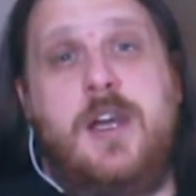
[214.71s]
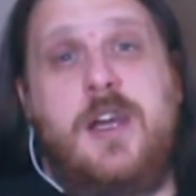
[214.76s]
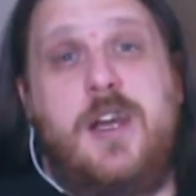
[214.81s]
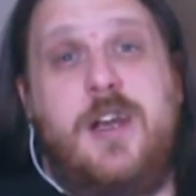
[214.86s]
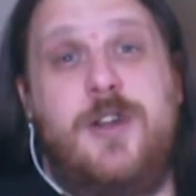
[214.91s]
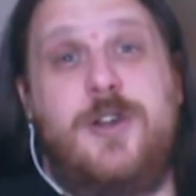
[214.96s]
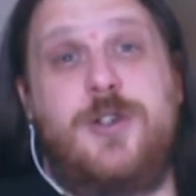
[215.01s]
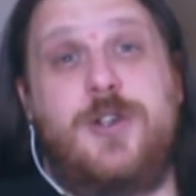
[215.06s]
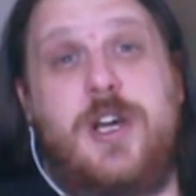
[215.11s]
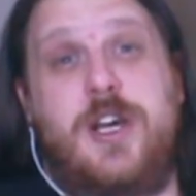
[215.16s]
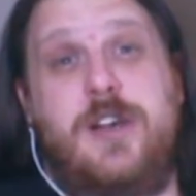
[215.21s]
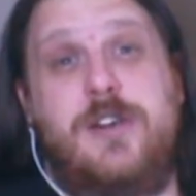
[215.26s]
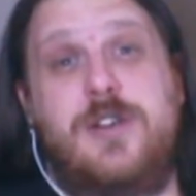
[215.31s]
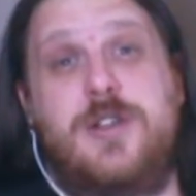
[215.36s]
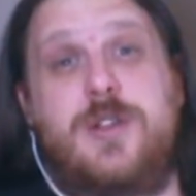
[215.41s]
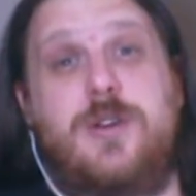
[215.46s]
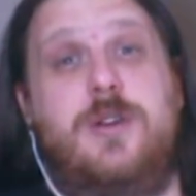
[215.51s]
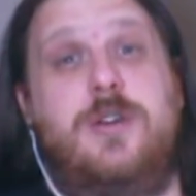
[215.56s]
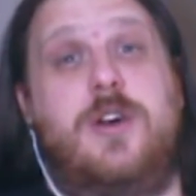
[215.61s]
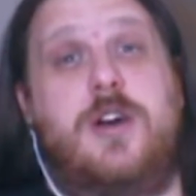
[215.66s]
Hair
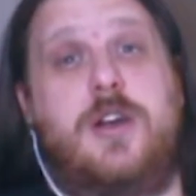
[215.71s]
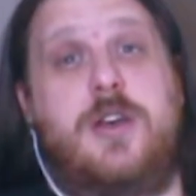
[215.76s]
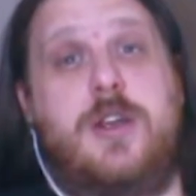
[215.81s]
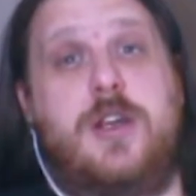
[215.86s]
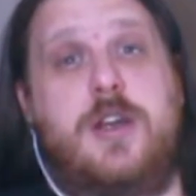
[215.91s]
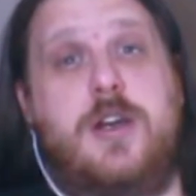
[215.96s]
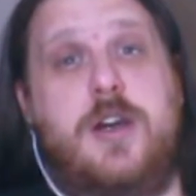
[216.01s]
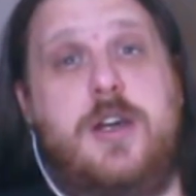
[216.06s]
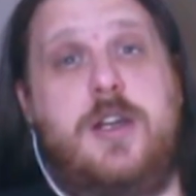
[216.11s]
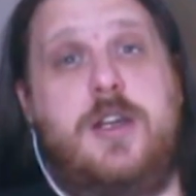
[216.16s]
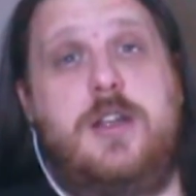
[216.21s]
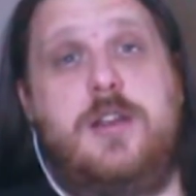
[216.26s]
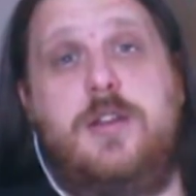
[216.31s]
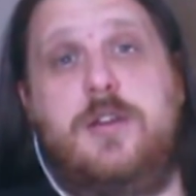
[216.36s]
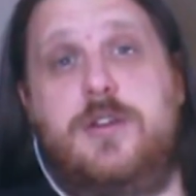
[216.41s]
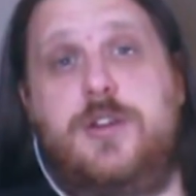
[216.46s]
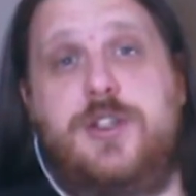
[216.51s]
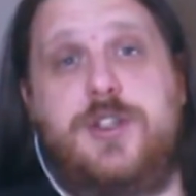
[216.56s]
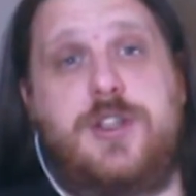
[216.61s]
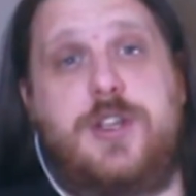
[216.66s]
dryers are not going to cut it,
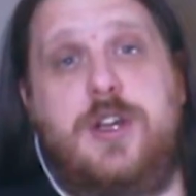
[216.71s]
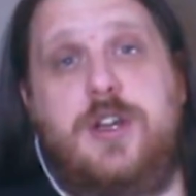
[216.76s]
they're just